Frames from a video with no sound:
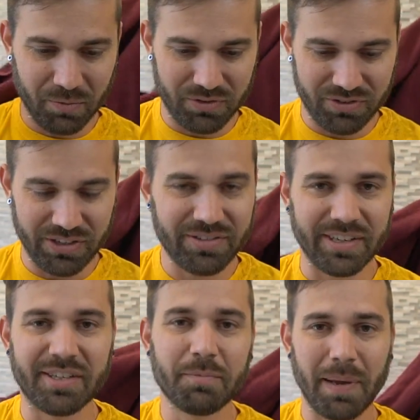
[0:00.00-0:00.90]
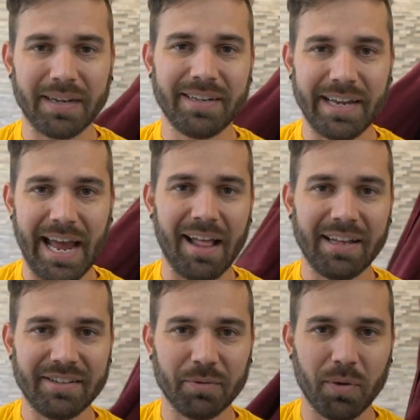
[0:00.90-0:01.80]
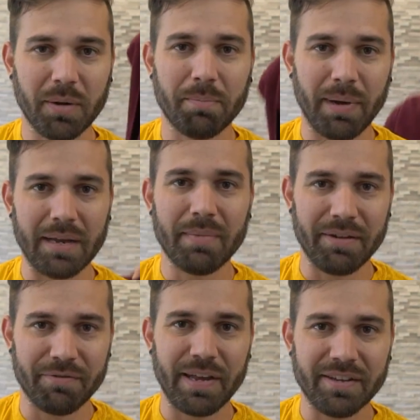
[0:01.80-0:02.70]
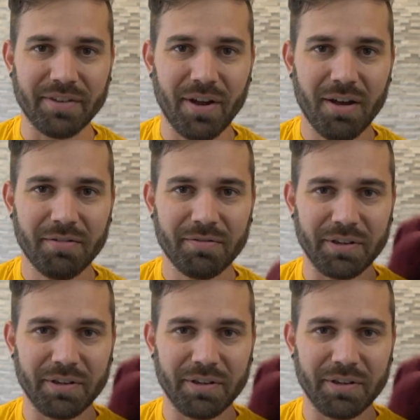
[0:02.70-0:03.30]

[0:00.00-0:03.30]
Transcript: was just expecting Allie to want to bite my face off.